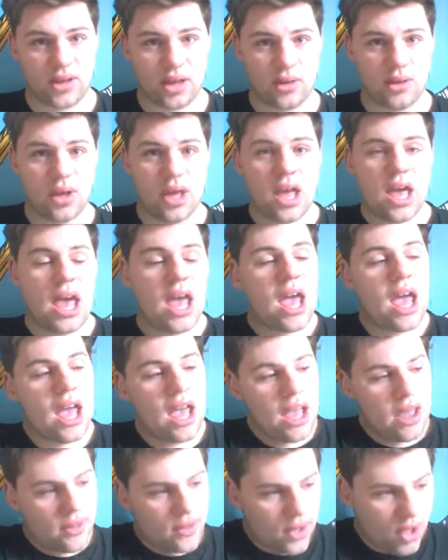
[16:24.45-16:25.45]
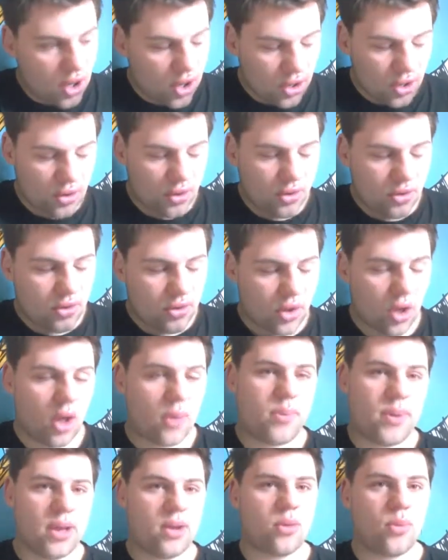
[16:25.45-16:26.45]
Type it on Wikipedia, there's a
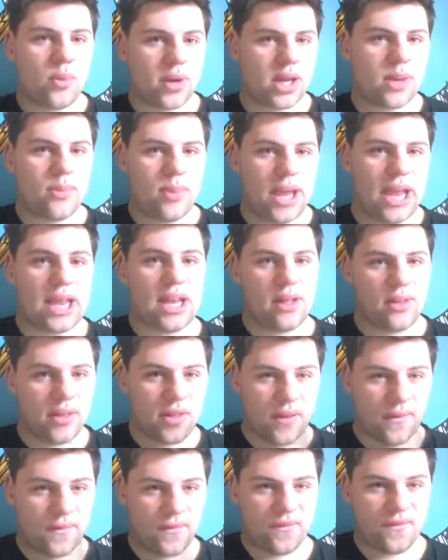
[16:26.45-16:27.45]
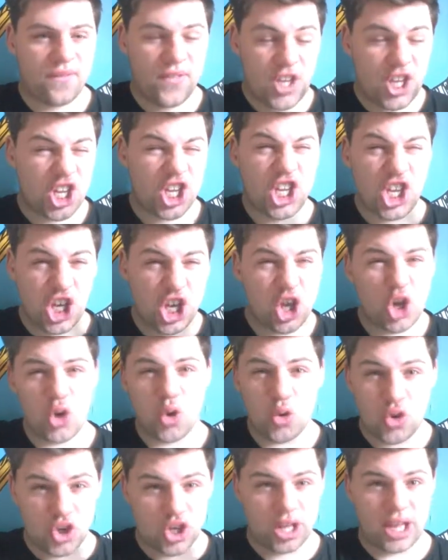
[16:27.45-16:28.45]
huge list
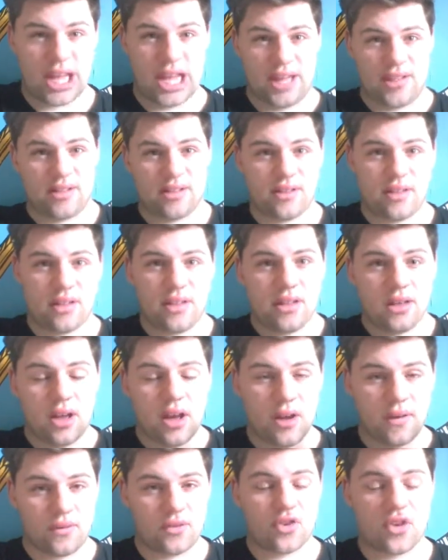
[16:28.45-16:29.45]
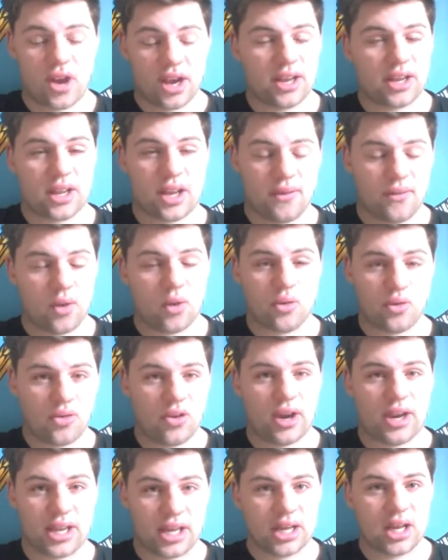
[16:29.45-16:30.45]
of old trading card games, and obviously
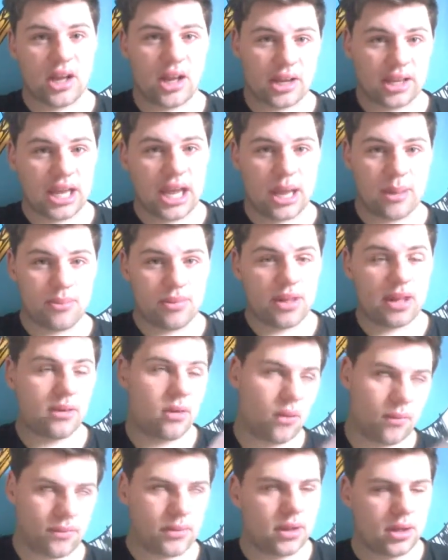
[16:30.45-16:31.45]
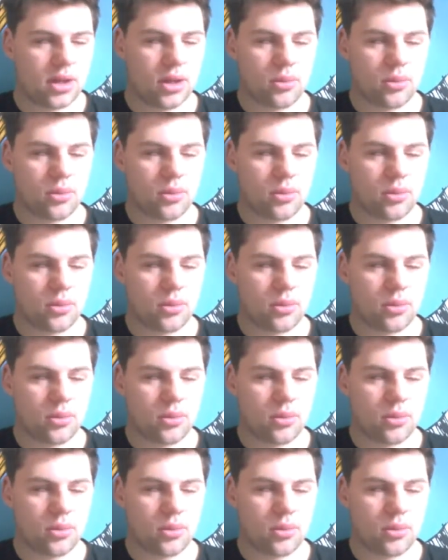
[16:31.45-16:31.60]
new ones, so they're sprinkled in too.